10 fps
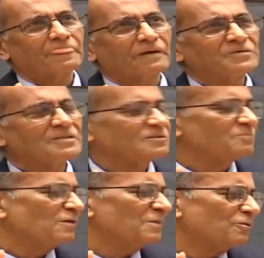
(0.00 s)
Now, you see, this
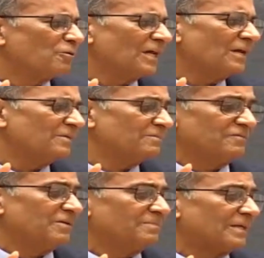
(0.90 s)
may have been okay,
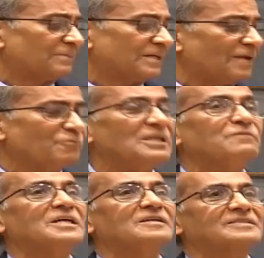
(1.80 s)
but I don't
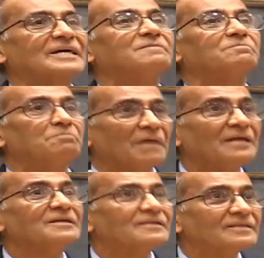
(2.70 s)
think Wittgenstein
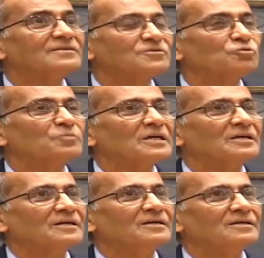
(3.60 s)
meant this to
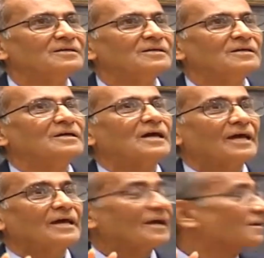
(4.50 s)
be,
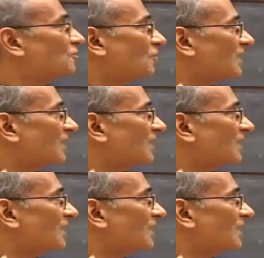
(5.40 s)
you know,